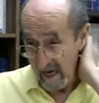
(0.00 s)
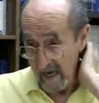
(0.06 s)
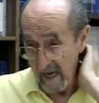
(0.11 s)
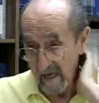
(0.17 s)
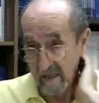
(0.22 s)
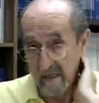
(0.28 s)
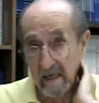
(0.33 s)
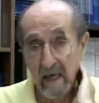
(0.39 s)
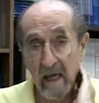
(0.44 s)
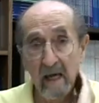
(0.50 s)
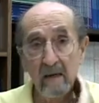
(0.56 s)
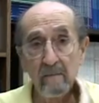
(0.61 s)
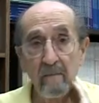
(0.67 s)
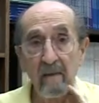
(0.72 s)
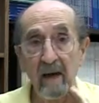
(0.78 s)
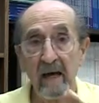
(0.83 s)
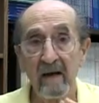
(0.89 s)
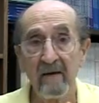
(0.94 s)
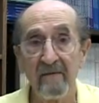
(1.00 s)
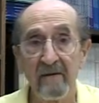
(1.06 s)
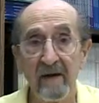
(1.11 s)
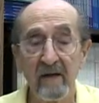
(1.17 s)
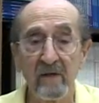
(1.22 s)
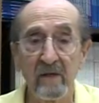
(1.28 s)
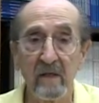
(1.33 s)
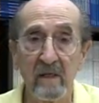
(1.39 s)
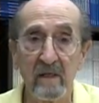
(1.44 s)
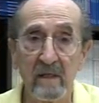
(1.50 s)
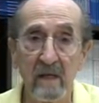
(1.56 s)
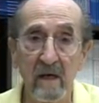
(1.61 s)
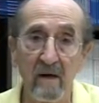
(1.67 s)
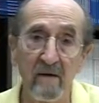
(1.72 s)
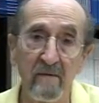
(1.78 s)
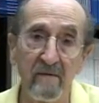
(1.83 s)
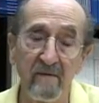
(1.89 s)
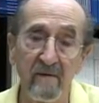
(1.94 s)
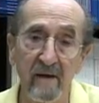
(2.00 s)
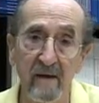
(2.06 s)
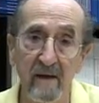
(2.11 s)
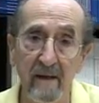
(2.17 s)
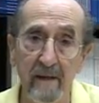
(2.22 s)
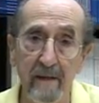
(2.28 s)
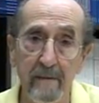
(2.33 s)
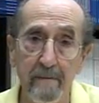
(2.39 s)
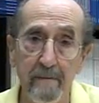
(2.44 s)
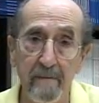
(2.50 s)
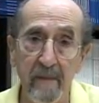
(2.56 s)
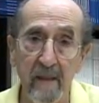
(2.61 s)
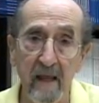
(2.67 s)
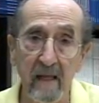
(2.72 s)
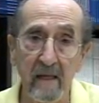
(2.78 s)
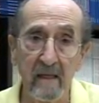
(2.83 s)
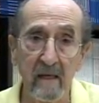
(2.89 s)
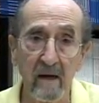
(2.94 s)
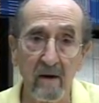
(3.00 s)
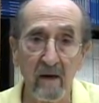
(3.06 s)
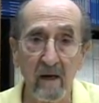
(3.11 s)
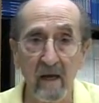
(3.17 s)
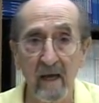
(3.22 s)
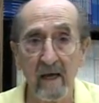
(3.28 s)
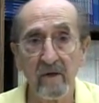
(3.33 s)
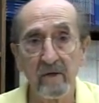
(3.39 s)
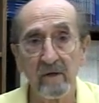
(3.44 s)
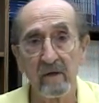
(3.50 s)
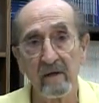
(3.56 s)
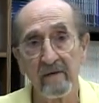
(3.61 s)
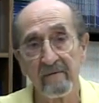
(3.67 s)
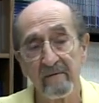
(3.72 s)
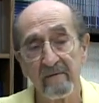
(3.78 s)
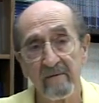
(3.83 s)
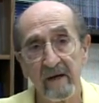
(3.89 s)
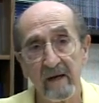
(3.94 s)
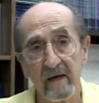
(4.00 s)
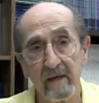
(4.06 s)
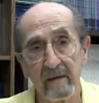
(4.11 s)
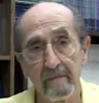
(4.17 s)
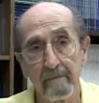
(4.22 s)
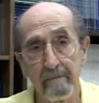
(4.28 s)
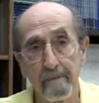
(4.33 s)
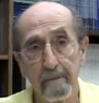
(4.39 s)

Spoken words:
and can manifest itself in derogation of the victim.